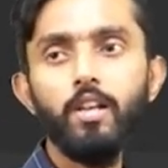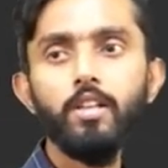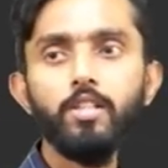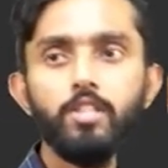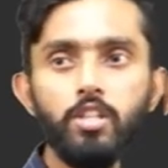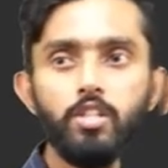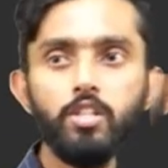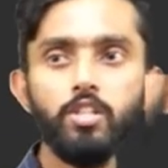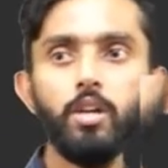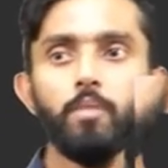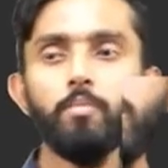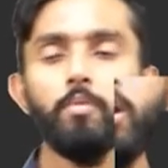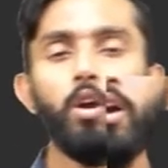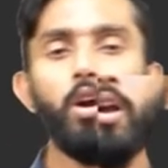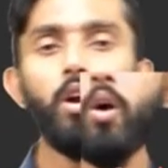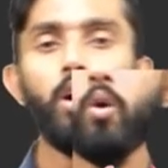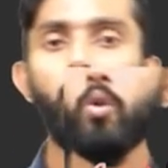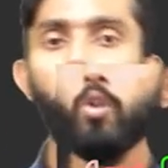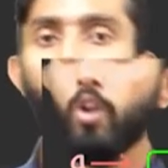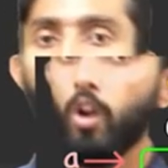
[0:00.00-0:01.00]
system dot
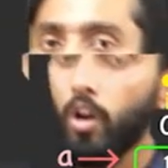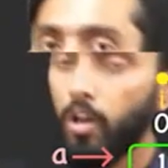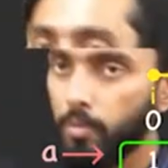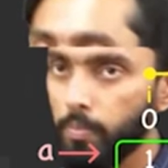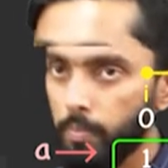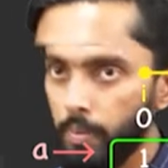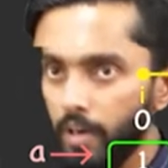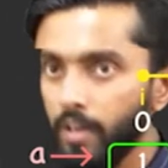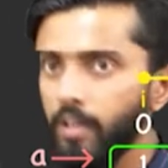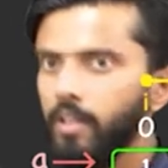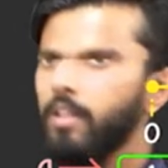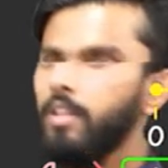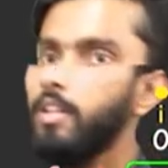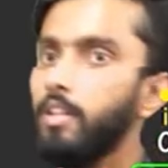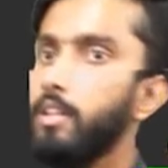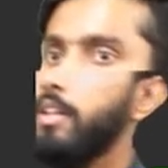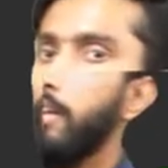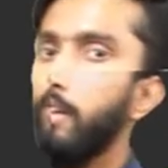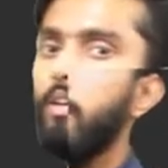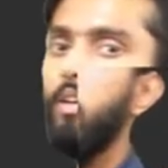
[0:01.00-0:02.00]
out dot print
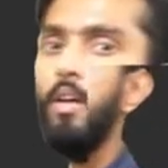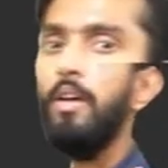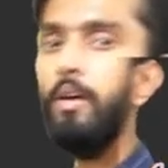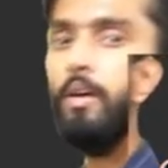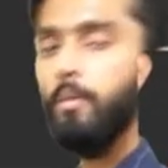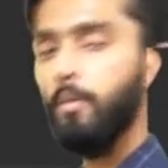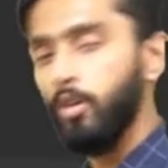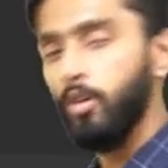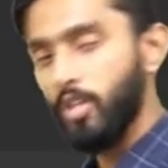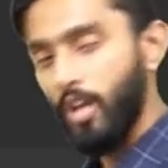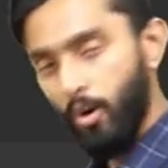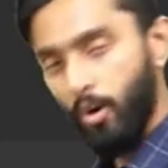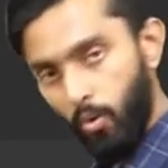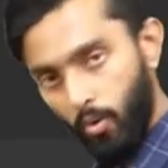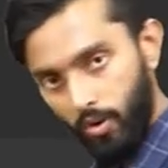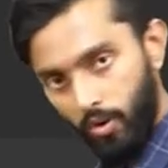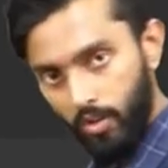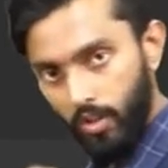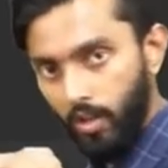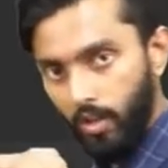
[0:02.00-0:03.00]
because I do not
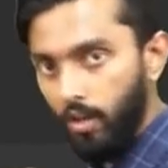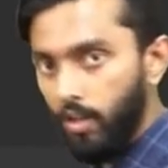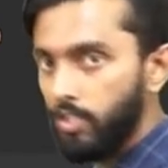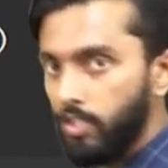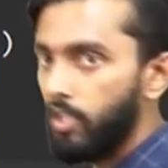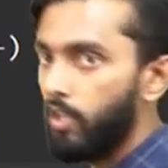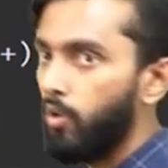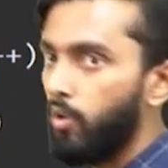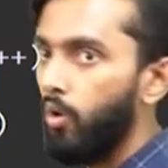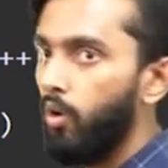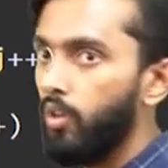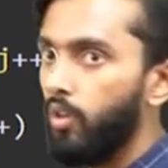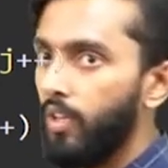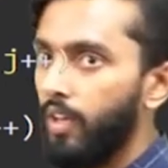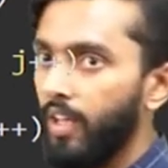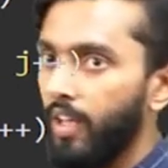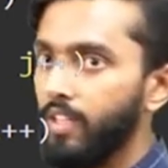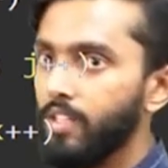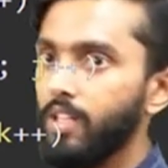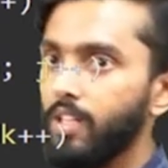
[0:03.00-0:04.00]
want the cursor to go to the
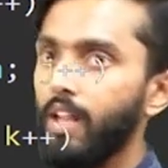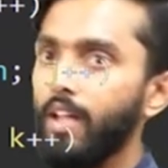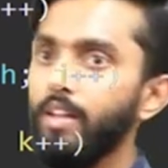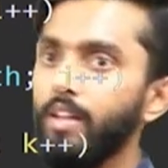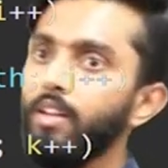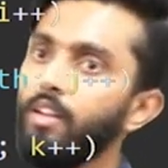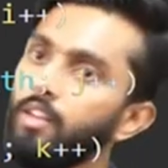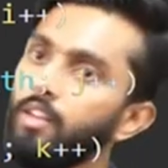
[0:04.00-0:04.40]
next line